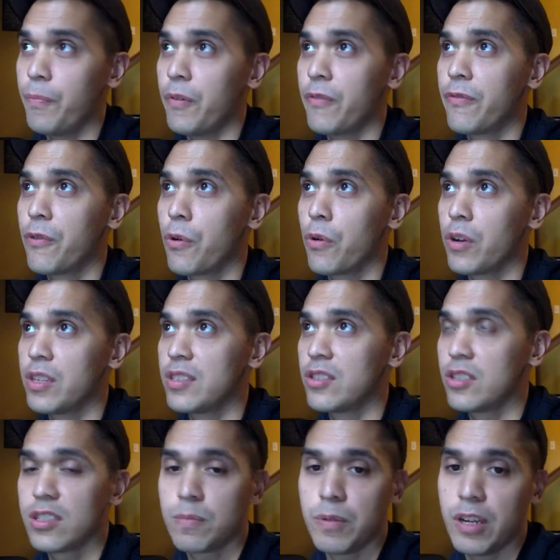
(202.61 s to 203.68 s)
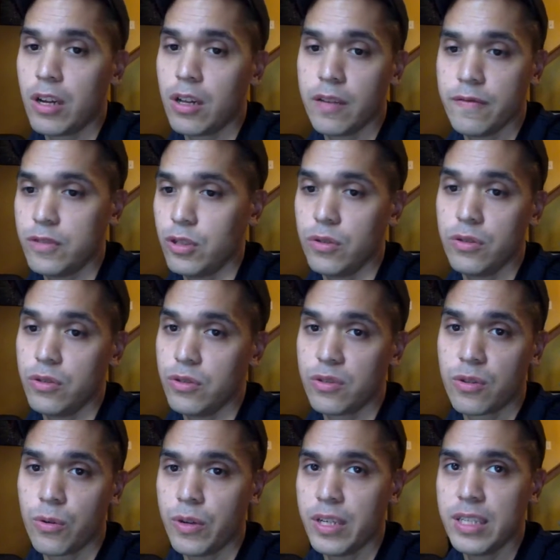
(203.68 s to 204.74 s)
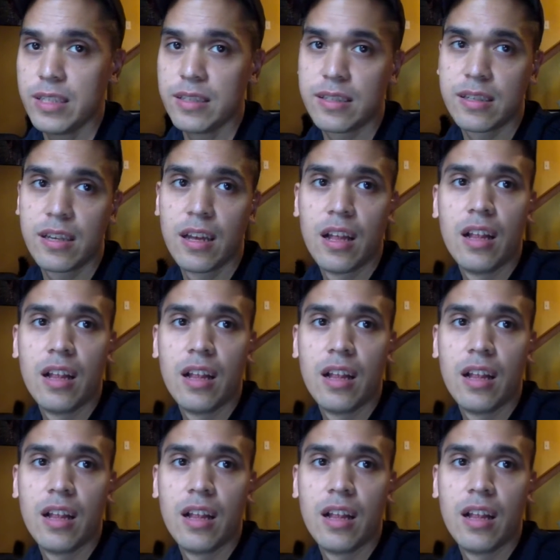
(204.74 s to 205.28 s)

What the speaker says: Before, it's just been all of JoJo's toys,